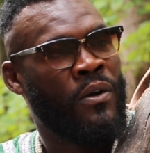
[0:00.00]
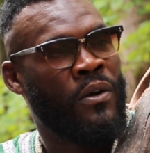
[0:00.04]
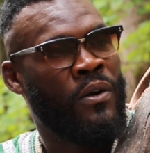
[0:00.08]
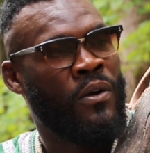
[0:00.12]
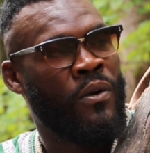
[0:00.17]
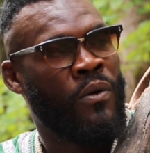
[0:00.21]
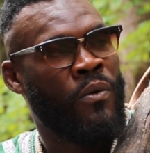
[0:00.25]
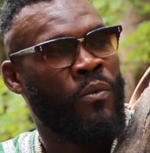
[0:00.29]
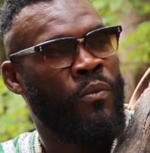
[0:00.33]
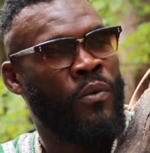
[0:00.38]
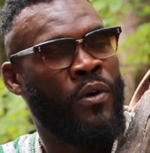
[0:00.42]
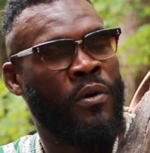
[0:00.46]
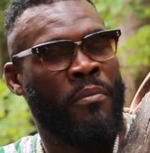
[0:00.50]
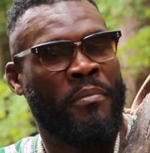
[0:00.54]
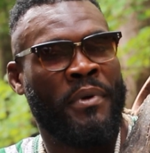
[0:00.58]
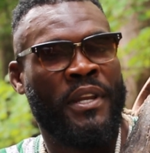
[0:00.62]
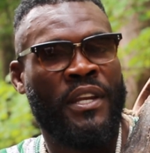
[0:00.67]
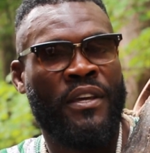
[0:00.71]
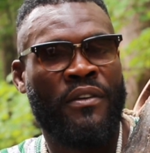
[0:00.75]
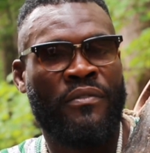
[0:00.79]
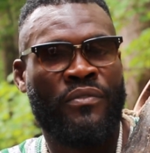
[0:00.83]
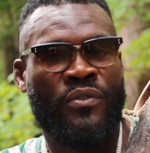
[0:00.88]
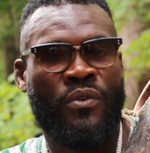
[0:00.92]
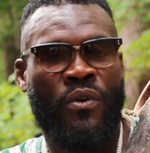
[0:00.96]
Well, many
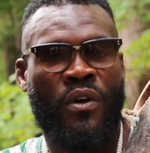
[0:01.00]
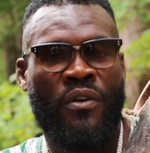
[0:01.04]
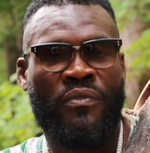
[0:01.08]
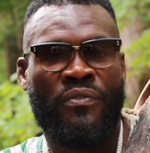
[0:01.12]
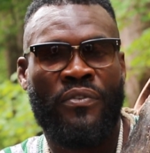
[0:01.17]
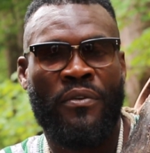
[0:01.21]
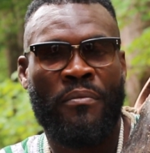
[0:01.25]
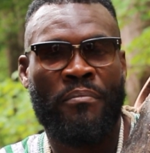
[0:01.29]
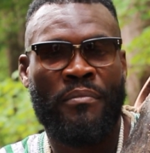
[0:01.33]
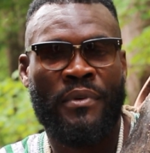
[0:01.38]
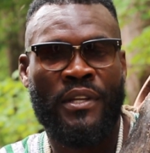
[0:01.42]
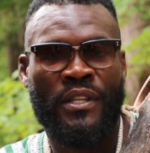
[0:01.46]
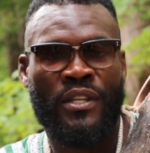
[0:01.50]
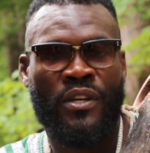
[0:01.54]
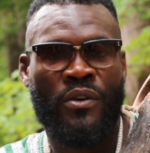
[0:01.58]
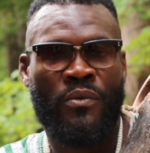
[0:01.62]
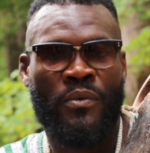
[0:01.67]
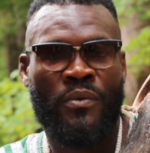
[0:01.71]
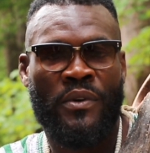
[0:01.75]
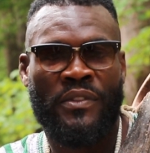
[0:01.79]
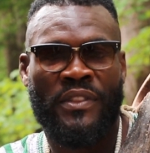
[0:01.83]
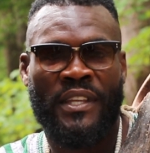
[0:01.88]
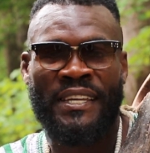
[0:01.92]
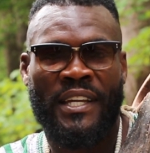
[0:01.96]
of you are familiar
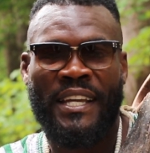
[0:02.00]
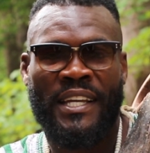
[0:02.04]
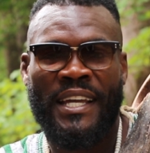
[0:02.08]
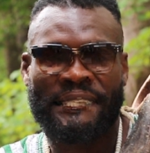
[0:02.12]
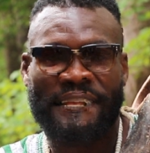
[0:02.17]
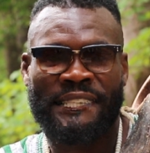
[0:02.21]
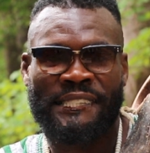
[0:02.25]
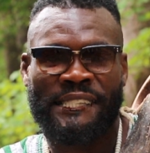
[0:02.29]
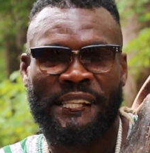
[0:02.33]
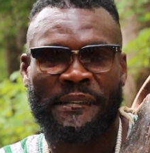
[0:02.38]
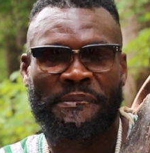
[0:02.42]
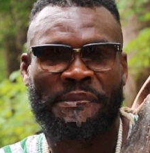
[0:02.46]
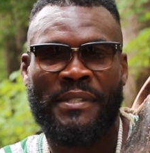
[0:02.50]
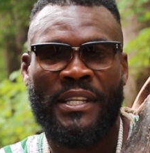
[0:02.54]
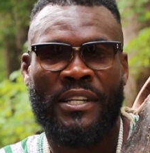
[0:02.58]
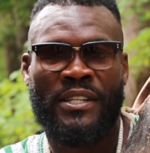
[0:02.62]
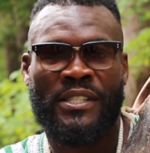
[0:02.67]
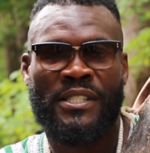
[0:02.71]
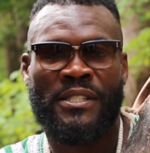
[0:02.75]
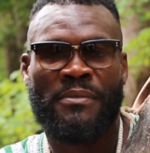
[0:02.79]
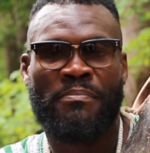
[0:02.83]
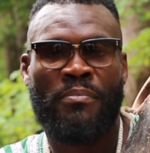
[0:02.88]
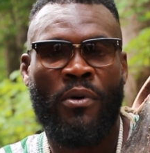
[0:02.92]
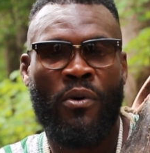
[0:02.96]
with the concepts that are
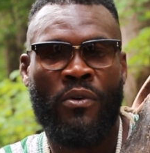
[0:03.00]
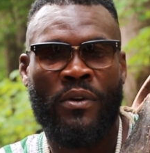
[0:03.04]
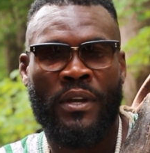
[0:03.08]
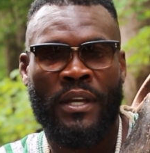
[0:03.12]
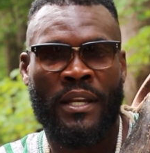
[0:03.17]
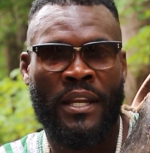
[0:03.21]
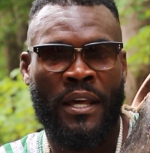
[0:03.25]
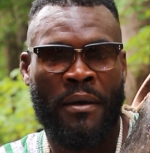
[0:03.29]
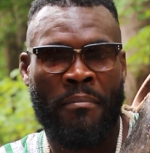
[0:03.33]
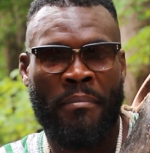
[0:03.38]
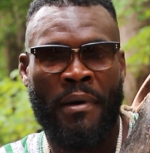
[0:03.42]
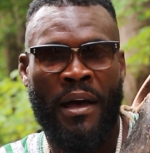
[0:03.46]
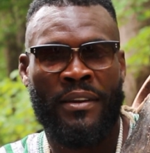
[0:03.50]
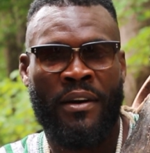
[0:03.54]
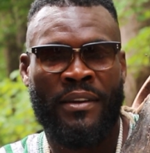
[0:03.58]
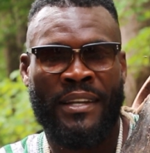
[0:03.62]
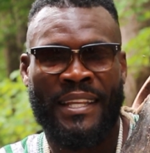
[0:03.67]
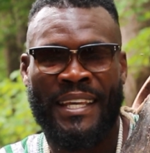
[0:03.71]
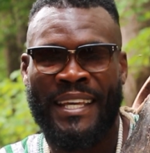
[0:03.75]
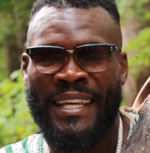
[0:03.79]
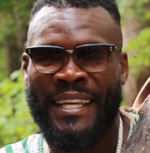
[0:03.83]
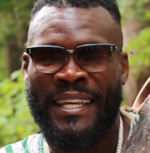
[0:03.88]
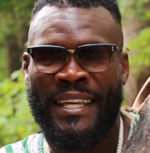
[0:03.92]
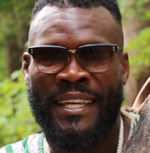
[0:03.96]
spoken about
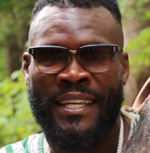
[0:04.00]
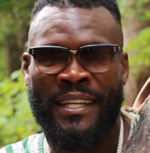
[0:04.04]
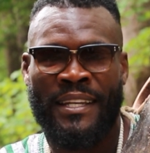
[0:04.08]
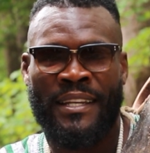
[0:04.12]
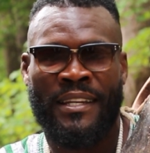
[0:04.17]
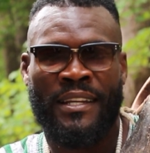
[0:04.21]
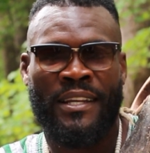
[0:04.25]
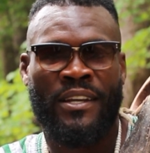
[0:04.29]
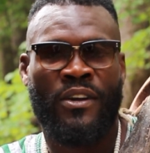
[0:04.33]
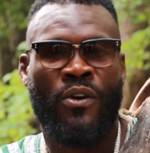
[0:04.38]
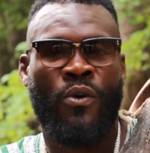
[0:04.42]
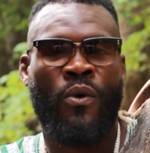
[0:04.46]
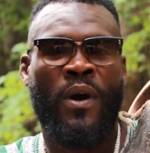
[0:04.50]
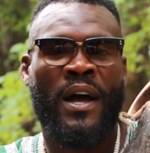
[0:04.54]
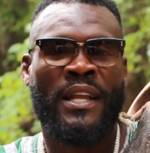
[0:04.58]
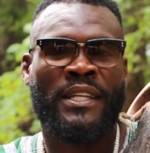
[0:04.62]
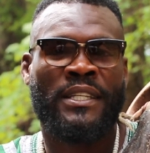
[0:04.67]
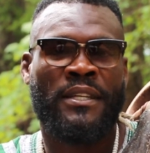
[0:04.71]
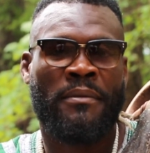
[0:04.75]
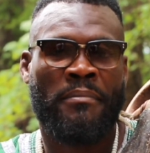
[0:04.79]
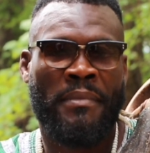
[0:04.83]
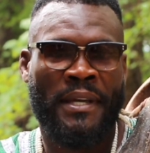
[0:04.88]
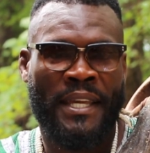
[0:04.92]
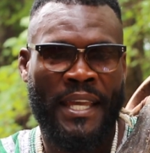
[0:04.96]
in
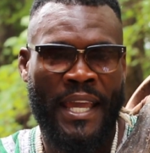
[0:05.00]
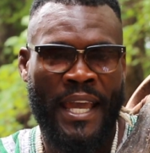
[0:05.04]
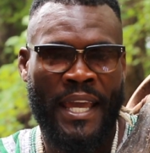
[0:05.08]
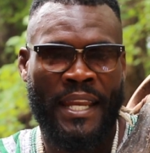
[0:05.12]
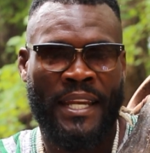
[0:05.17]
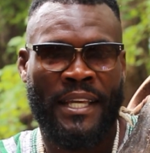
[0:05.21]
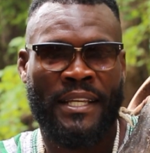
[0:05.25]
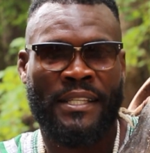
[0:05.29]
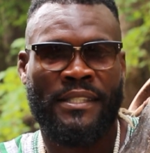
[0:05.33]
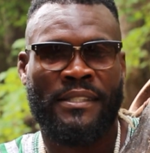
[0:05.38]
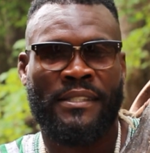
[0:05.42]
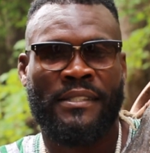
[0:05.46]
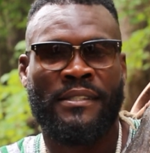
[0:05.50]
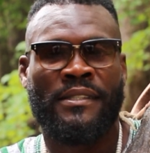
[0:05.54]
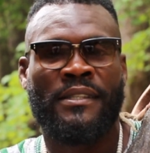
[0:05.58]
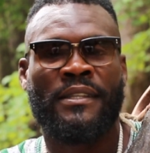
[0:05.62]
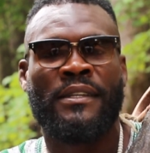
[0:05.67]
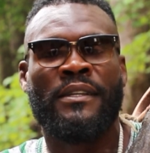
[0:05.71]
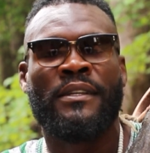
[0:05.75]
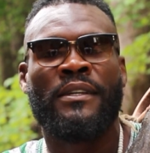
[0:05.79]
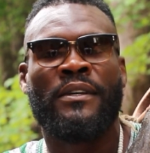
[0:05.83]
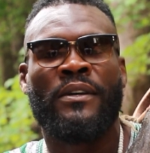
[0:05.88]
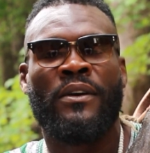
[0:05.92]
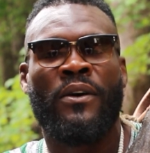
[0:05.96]
quantum mechanics
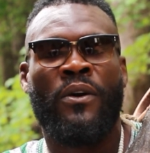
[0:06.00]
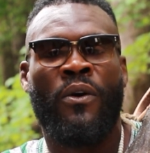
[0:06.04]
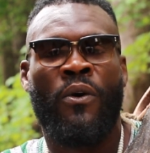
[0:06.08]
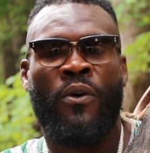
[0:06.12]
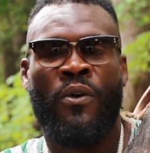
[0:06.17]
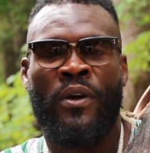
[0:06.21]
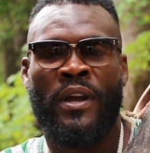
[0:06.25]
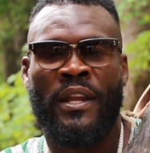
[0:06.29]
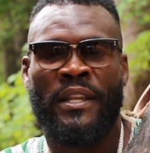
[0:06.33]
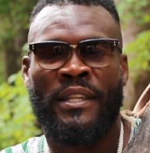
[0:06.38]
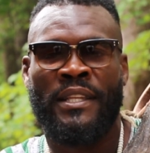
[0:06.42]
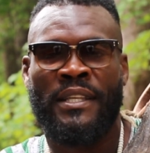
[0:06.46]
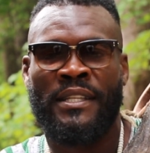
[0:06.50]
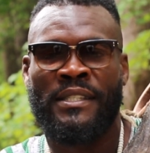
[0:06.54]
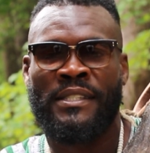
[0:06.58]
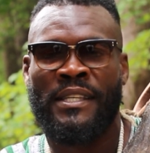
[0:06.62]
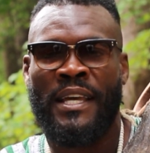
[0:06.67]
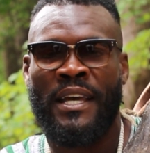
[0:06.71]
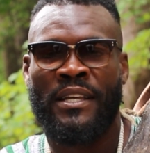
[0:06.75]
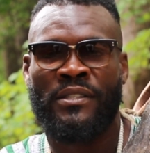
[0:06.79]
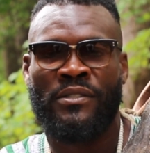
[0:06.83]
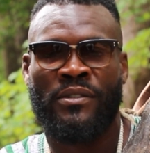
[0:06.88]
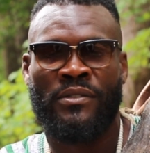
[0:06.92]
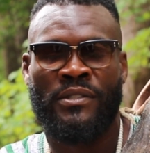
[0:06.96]
or in these
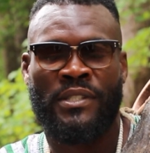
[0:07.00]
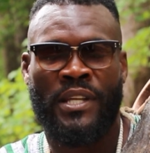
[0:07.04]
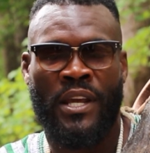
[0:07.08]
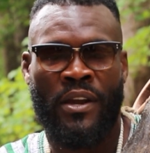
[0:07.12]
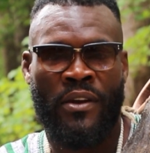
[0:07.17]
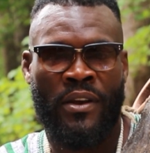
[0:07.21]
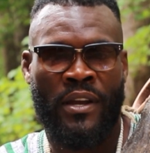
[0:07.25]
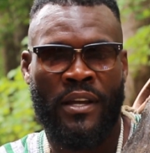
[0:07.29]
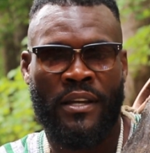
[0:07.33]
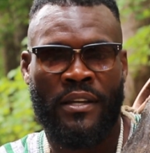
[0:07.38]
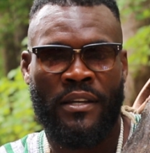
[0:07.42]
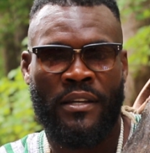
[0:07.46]
esoteric